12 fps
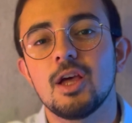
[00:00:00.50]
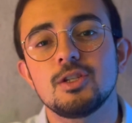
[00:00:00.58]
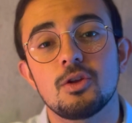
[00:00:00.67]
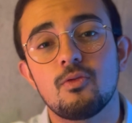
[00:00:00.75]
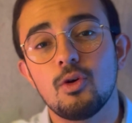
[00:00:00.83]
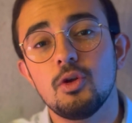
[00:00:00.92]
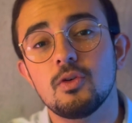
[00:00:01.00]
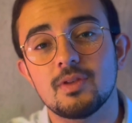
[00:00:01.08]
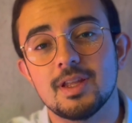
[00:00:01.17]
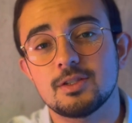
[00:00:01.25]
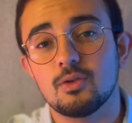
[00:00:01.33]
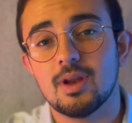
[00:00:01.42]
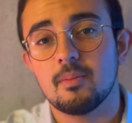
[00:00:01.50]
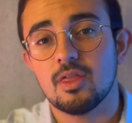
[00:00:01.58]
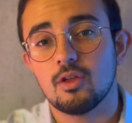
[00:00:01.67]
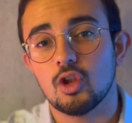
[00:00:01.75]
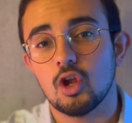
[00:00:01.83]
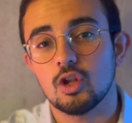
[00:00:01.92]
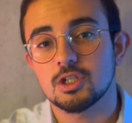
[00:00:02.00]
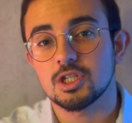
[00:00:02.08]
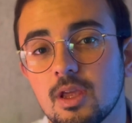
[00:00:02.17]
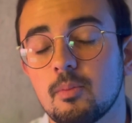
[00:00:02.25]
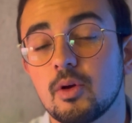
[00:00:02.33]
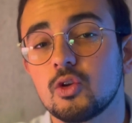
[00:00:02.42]
So you've heard of the SORA
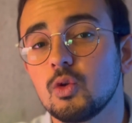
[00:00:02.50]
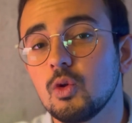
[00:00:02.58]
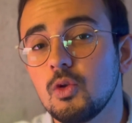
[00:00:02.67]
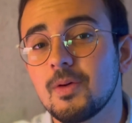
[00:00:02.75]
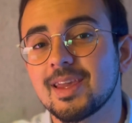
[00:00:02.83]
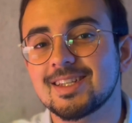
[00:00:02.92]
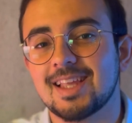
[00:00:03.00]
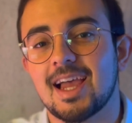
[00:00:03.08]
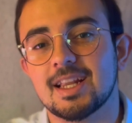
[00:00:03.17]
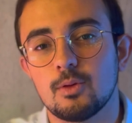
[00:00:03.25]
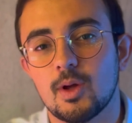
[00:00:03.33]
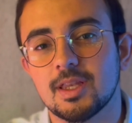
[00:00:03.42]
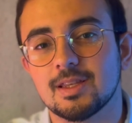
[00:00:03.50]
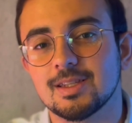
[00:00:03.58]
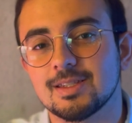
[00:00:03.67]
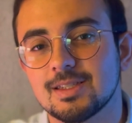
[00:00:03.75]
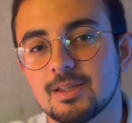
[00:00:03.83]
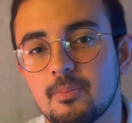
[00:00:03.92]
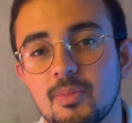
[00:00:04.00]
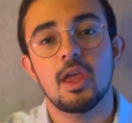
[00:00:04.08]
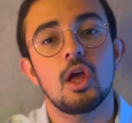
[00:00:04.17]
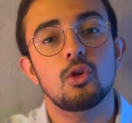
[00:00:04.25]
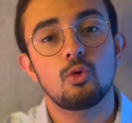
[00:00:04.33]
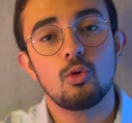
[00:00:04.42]
methodology, but you don't know exactly what it is.
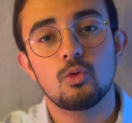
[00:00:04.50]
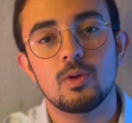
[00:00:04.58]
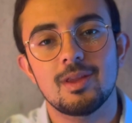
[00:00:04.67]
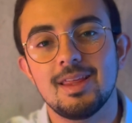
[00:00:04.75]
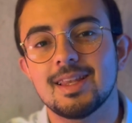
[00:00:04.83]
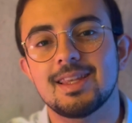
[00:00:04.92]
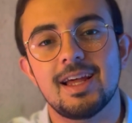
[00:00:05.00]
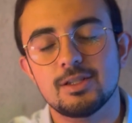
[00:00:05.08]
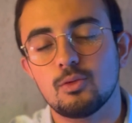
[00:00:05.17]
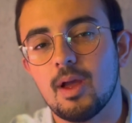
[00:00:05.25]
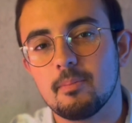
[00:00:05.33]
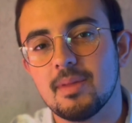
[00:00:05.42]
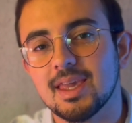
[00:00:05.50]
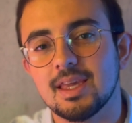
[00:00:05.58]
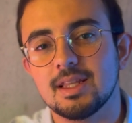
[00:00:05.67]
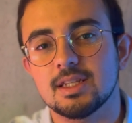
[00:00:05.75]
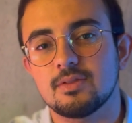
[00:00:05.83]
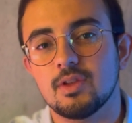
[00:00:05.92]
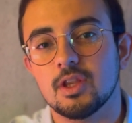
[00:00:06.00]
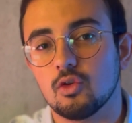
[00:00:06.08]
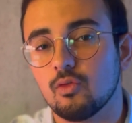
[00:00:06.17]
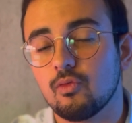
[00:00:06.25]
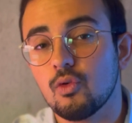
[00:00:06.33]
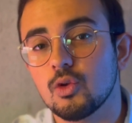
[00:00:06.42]
Don't worry, that's why I'm making this video
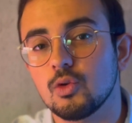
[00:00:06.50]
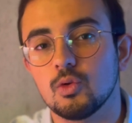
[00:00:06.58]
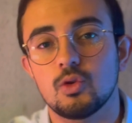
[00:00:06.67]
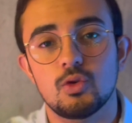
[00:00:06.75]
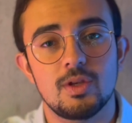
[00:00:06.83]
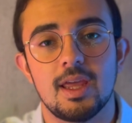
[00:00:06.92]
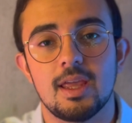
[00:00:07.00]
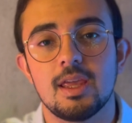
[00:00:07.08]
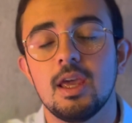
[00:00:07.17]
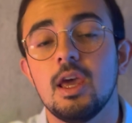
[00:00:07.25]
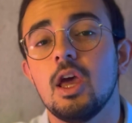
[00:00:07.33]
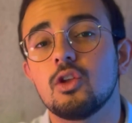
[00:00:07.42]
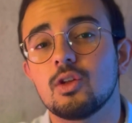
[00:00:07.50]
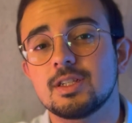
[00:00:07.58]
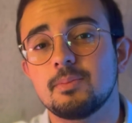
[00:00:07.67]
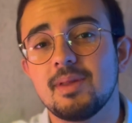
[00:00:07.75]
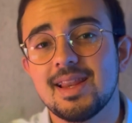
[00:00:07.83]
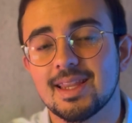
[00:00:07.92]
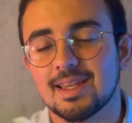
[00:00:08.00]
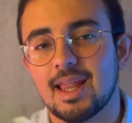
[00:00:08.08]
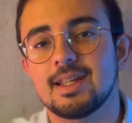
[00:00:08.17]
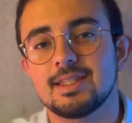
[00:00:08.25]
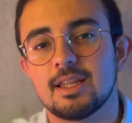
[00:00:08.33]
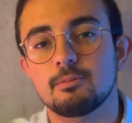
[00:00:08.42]
for you today to explain the
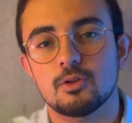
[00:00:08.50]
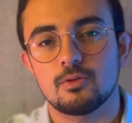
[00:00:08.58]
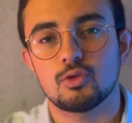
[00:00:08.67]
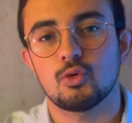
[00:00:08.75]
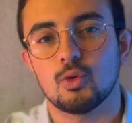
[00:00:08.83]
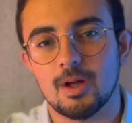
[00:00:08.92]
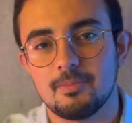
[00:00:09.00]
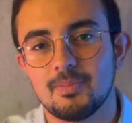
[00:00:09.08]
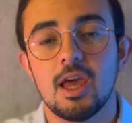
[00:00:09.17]
ten steps of SORA.